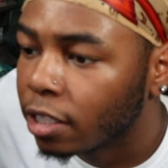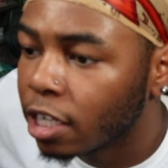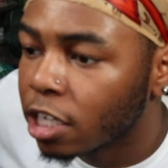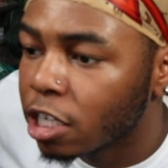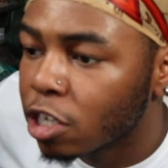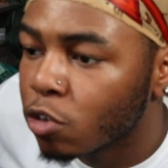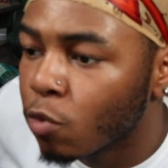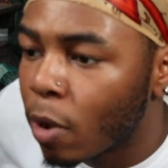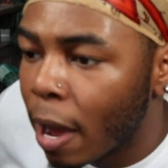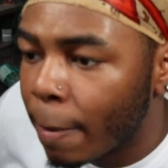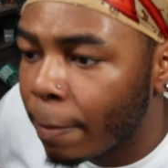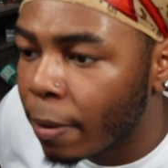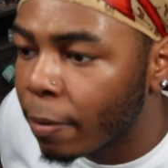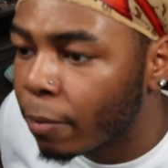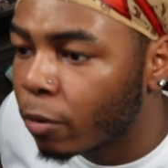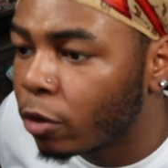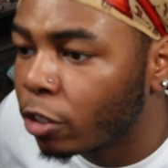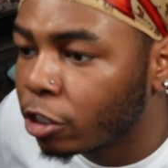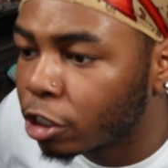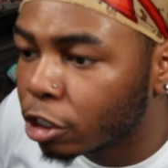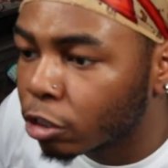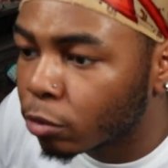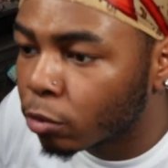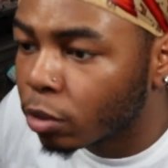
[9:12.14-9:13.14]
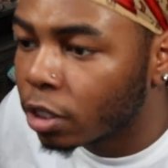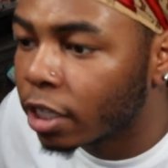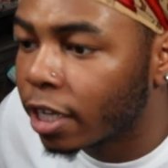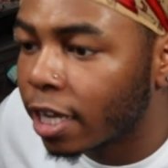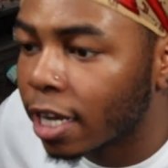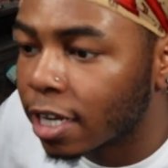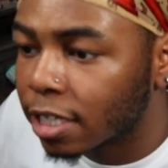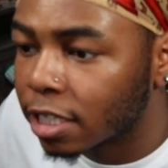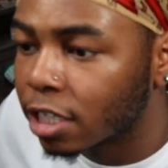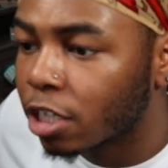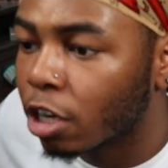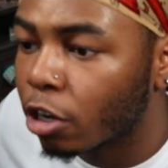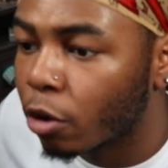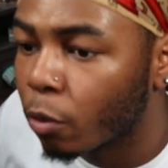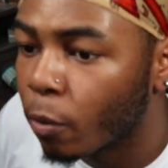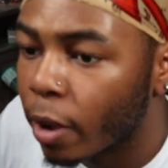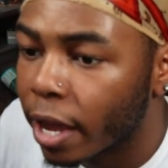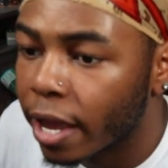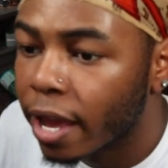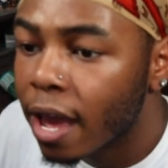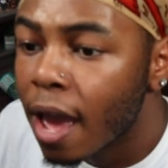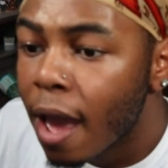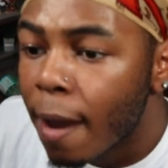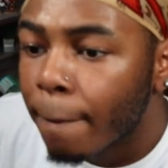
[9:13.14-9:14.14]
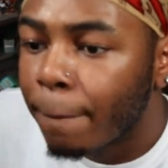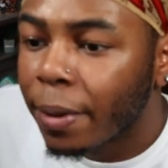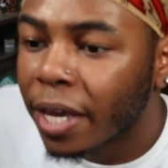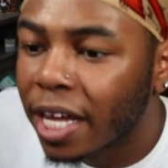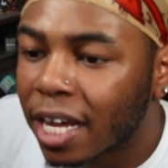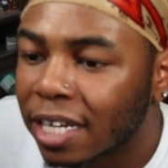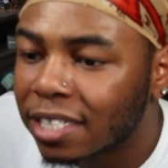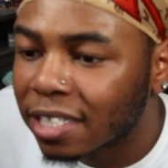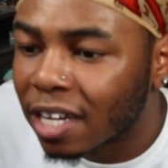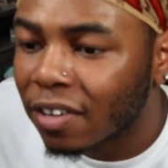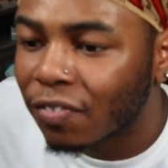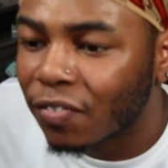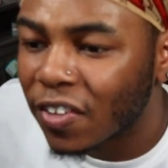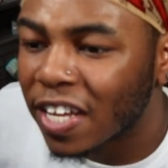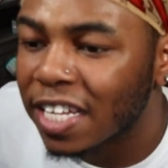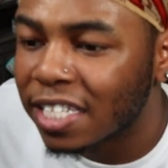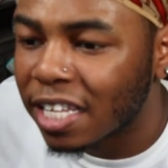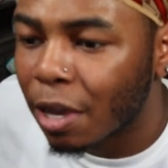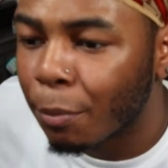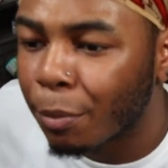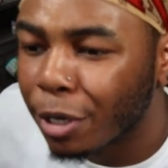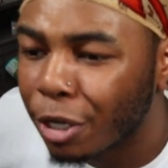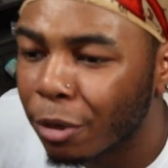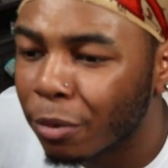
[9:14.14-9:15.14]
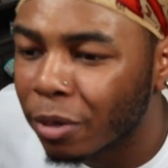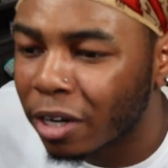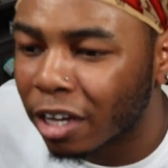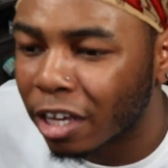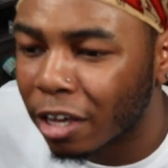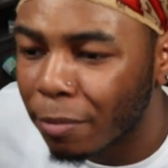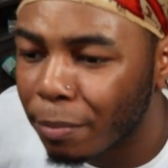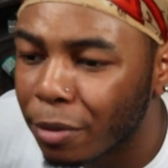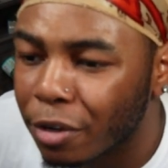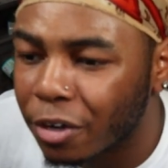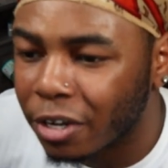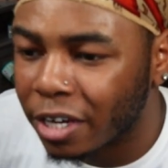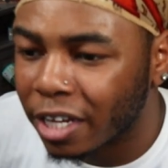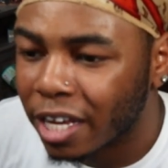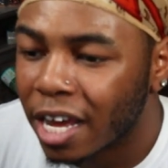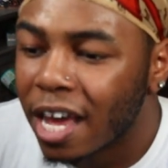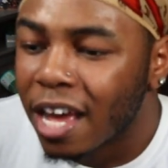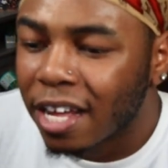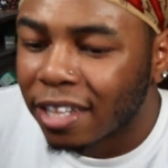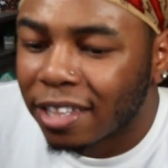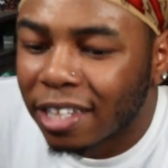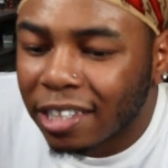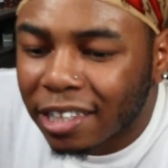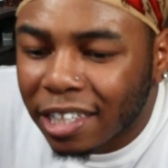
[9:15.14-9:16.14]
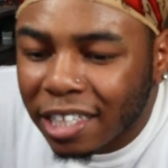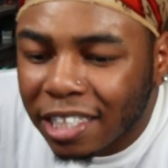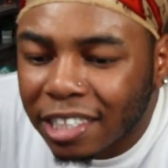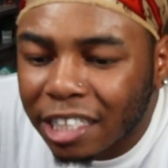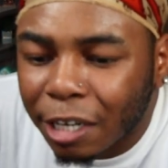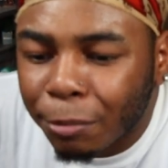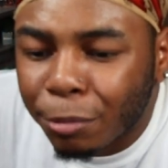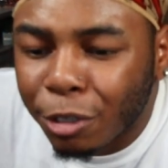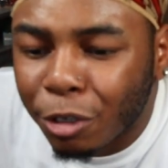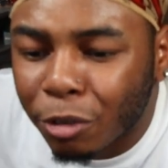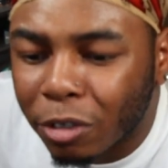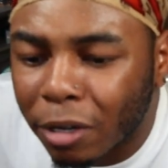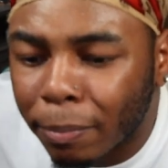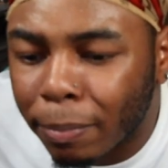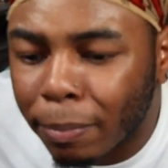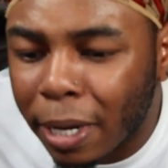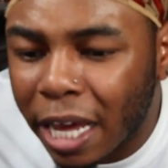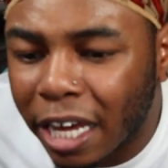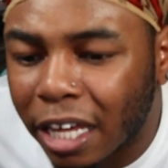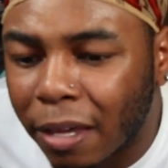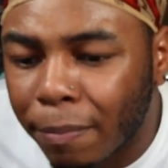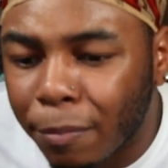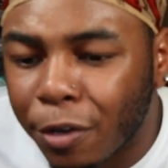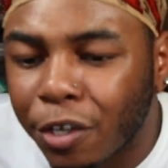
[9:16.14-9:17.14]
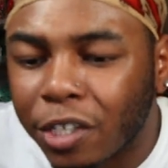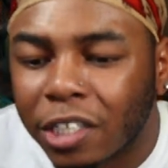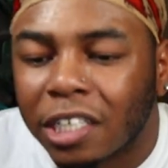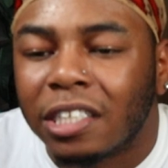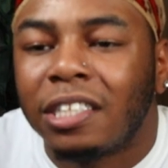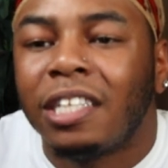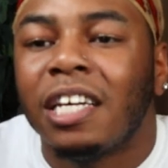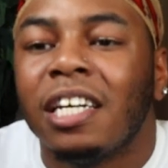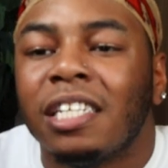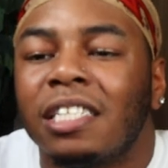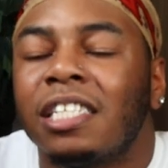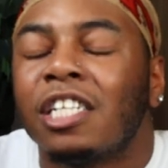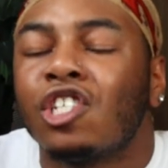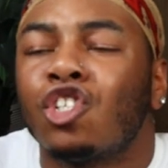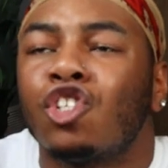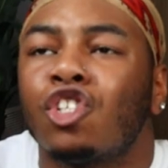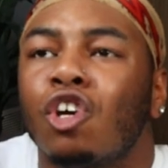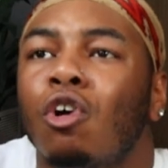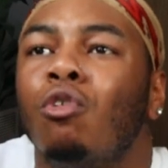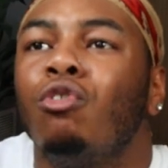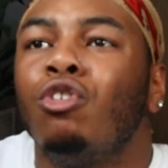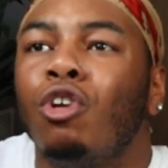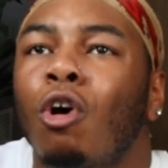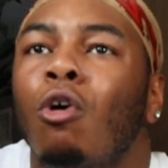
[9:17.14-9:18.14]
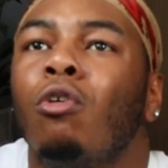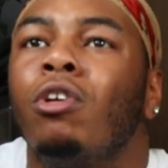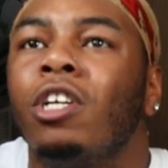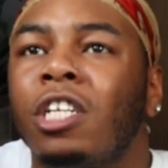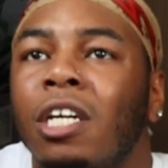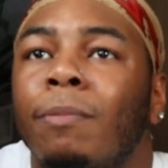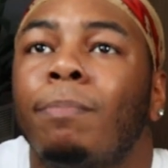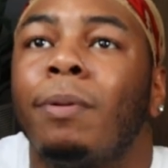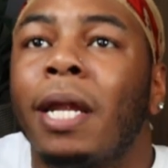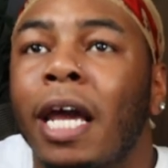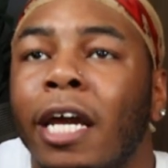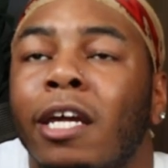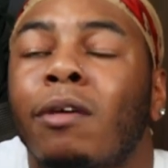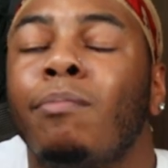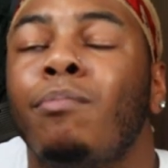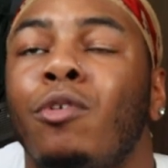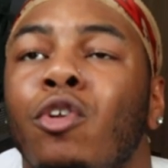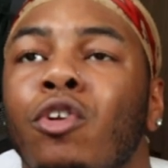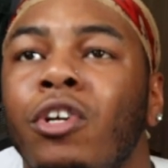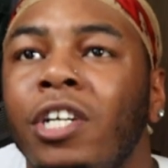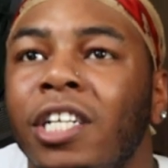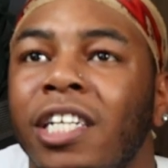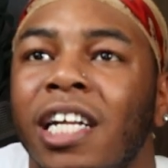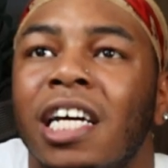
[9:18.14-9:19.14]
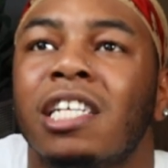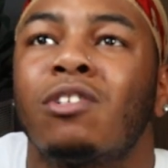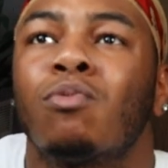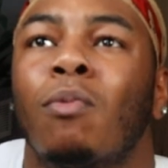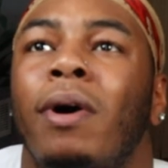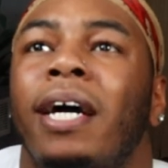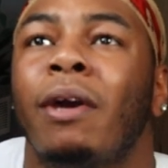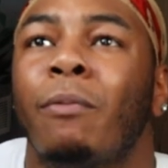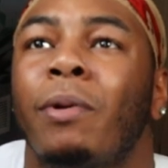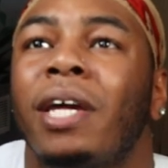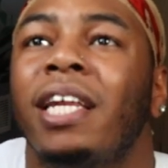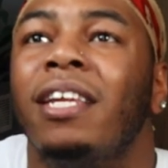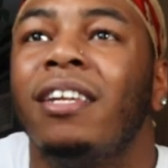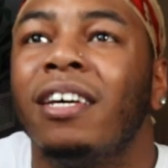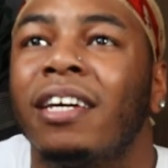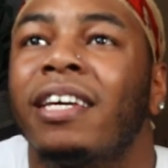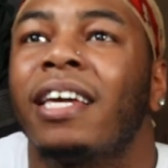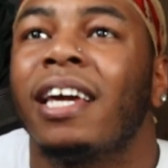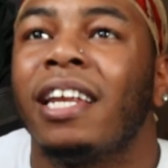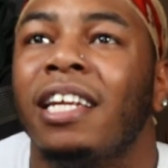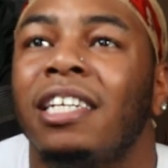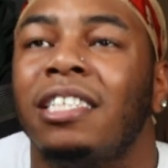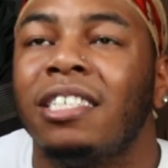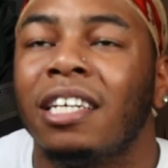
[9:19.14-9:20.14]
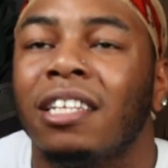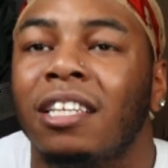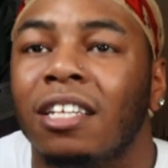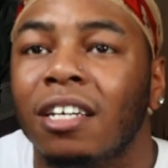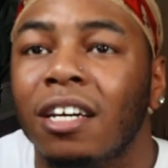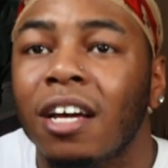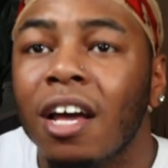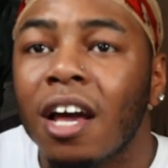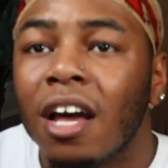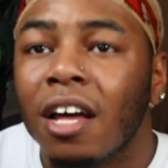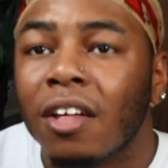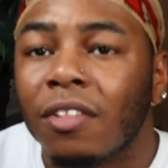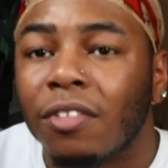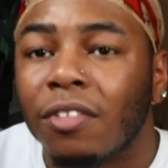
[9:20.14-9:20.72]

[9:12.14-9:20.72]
This is why people in general look at us a certain way. Because of the things that we do in the community. The things that we do in the black community. The things that's so known in the black community. That's why we look at each other.